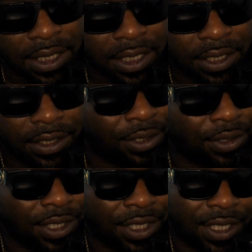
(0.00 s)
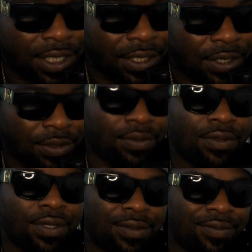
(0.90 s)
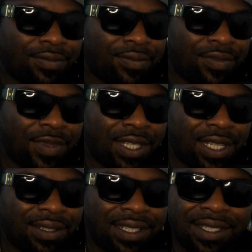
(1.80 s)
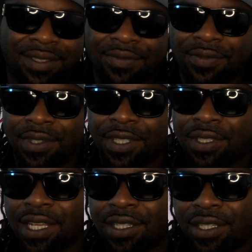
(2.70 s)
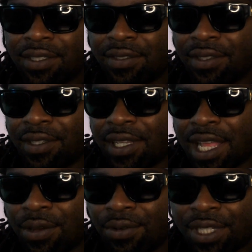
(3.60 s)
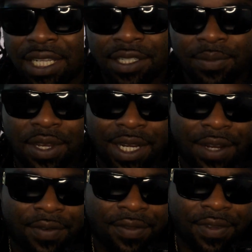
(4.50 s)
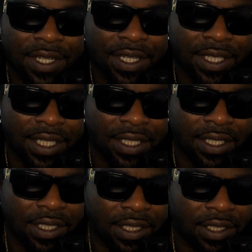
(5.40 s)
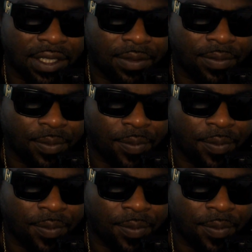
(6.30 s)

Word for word: These dudes is just so just just they just clout chase about every fucking thing, you know.